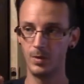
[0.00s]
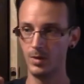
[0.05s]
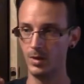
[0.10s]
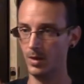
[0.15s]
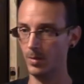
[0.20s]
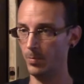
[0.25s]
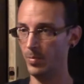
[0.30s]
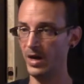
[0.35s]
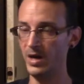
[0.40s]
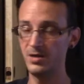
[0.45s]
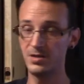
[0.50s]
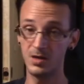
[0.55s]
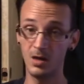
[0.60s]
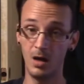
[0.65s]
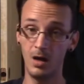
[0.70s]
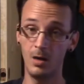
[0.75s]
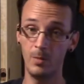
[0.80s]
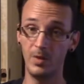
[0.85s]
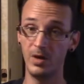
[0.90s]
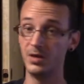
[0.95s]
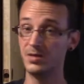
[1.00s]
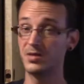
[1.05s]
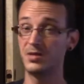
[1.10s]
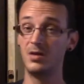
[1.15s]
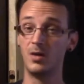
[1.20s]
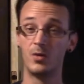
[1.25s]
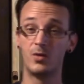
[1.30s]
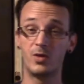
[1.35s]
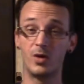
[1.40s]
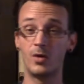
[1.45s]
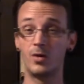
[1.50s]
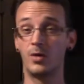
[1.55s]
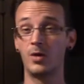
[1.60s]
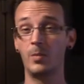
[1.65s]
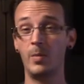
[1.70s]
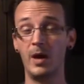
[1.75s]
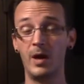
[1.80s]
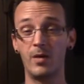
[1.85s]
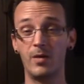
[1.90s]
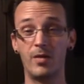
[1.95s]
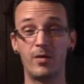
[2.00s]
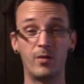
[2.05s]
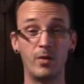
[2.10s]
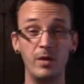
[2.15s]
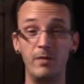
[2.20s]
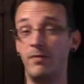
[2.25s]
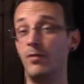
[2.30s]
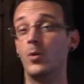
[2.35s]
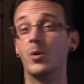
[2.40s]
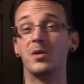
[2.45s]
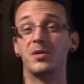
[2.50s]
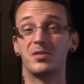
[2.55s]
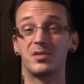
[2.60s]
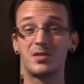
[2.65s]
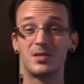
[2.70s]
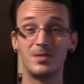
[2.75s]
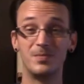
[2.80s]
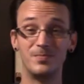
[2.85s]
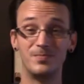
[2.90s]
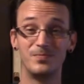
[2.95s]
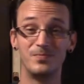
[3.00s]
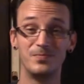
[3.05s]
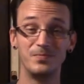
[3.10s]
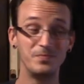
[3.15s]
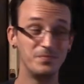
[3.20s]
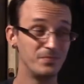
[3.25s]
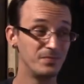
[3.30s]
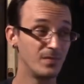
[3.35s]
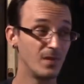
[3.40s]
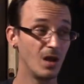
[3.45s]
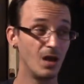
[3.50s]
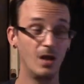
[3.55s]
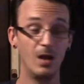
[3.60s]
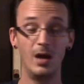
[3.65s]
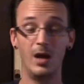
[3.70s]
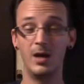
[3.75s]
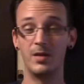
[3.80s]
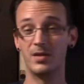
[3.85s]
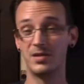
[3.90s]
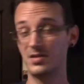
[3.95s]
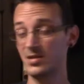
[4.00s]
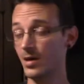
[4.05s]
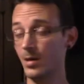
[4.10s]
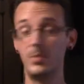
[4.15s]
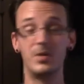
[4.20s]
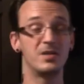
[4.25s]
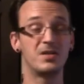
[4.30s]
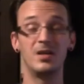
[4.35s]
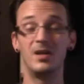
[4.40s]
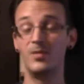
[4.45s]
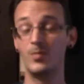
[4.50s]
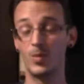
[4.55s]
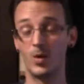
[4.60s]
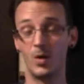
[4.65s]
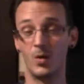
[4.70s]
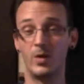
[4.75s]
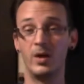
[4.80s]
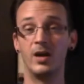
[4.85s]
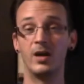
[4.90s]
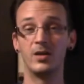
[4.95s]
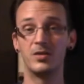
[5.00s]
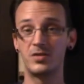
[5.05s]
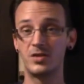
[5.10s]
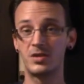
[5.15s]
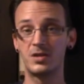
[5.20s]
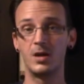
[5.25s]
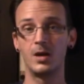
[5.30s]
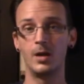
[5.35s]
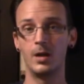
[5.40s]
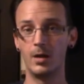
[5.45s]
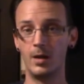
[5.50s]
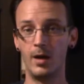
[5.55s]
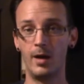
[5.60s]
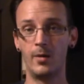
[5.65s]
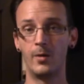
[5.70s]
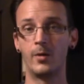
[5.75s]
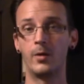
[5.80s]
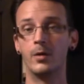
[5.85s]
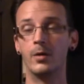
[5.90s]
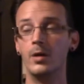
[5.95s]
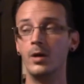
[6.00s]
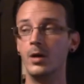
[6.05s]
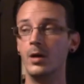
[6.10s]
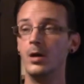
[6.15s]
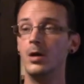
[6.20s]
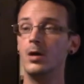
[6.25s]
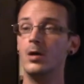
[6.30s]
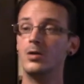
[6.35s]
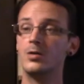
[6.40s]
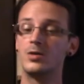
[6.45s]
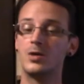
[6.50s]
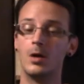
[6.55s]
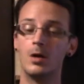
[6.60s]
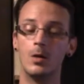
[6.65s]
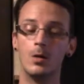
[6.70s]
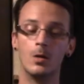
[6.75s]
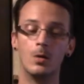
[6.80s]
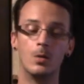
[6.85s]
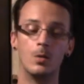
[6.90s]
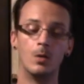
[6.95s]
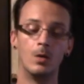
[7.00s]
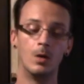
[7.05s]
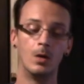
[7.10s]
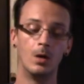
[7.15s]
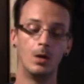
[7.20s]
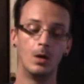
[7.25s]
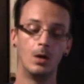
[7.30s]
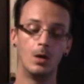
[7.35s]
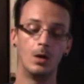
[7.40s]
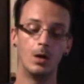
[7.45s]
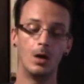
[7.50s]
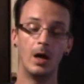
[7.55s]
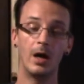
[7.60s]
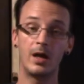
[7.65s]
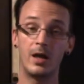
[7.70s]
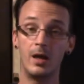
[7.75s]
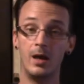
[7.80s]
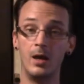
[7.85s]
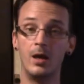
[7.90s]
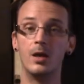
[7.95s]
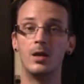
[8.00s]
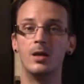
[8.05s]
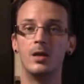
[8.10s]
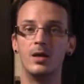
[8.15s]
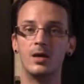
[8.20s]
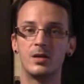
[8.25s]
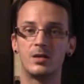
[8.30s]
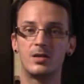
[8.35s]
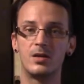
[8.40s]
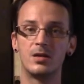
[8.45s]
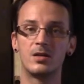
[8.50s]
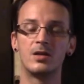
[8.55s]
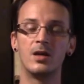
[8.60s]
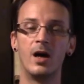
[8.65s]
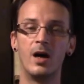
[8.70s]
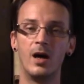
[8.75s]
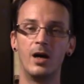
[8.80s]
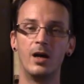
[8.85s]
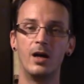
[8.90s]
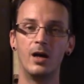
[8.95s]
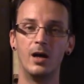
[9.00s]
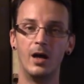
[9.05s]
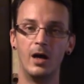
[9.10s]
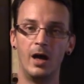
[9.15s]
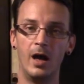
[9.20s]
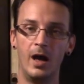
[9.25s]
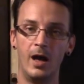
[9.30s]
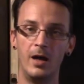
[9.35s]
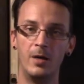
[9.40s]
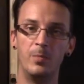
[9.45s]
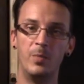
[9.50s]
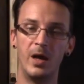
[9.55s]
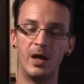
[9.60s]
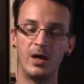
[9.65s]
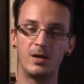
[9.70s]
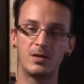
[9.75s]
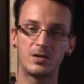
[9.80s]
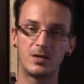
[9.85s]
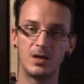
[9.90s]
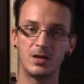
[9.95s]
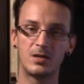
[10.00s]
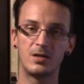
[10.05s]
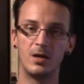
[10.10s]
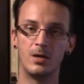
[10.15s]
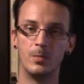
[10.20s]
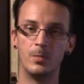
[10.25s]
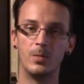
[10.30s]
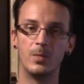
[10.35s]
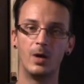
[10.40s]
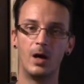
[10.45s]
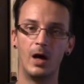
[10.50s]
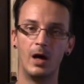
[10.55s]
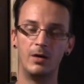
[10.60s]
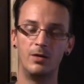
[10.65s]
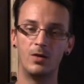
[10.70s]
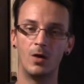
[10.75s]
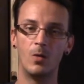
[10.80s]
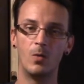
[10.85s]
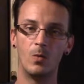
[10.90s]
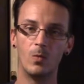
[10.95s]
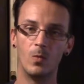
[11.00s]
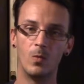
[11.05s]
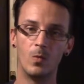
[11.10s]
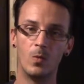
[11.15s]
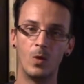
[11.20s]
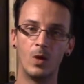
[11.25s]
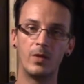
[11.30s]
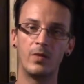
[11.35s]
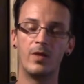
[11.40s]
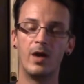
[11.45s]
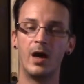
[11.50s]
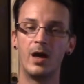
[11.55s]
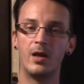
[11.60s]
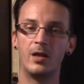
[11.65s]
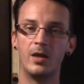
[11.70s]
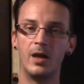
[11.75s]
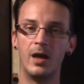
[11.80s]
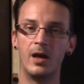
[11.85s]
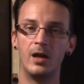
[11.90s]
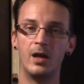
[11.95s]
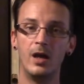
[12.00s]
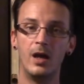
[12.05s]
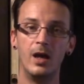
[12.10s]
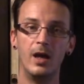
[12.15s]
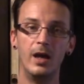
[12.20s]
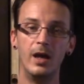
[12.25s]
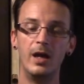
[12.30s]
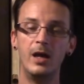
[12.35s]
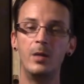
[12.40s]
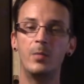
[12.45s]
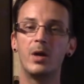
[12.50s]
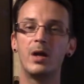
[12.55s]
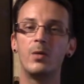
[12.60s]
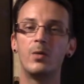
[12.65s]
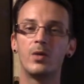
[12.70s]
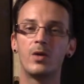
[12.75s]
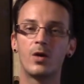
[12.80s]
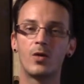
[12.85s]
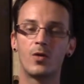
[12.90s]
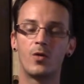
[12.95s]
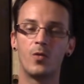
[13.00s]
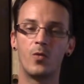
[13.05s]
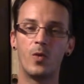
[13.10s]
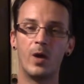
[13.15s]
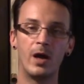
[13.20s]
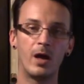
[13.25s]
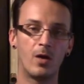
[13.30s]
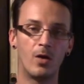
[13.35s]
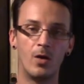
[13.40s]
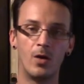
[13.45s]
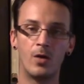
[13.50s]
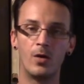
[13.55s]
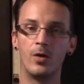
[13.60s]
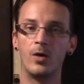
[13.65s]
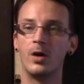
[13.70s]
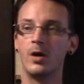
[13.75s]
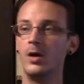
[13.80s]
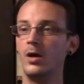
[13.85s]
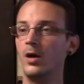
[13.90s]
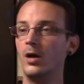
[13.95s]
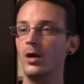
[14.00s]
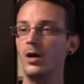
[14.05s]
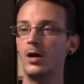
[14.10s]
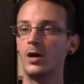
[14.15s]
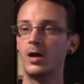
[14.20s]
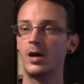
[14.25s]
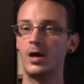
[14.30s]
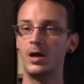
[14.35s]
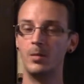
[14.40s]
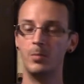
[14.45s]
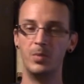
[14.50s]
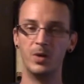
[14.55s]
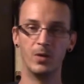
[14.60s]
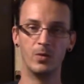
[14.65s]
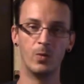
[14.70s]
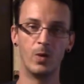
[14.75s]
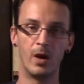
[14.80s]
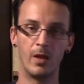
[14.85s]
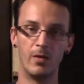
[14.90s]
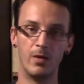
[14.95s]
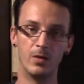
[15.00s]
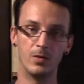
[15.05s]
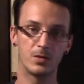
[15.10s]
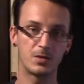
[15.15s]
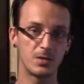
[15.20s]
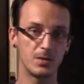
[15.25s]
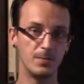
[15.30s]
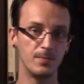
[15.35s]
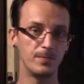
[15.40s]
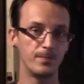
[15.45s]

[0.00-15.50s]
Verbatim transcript: the bass knob is still turned about three-fourths and the sub isn't even broken; It's just going to get louder. So again, this is not a headbang system. I don't want that. That Anybody with a credit card can build one of those.